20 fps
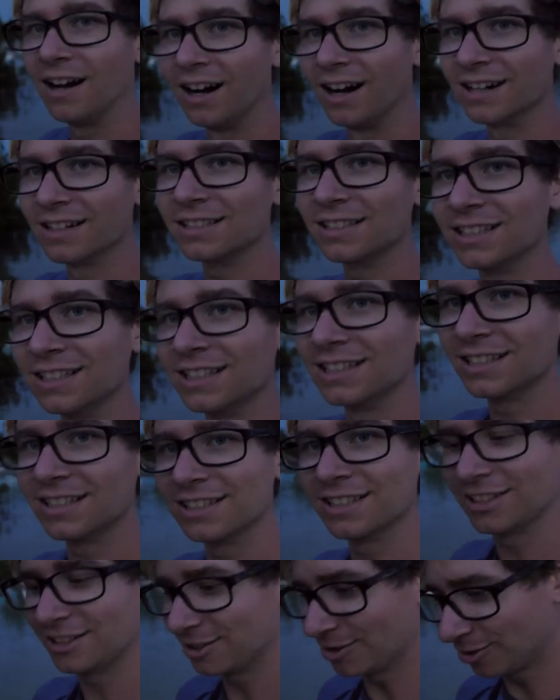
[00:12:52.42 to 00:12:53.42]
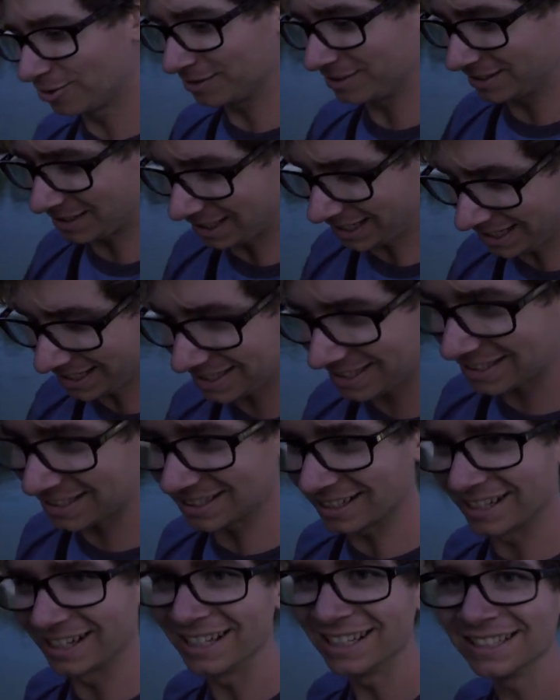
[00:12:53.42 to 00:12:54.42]
Honestly, this is so nice,
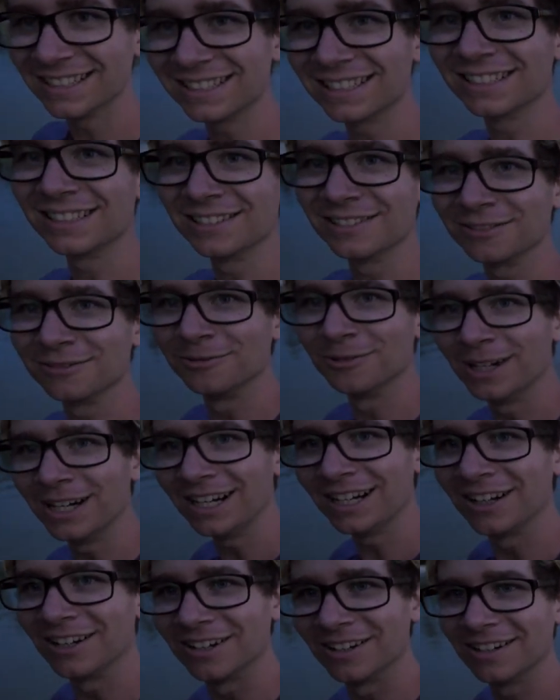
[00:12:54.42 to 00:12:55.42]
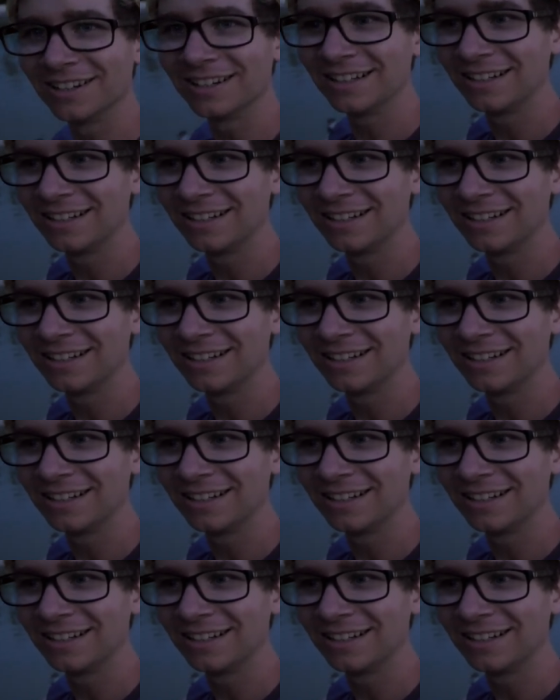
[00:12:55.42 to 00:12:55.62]
guys. Wow.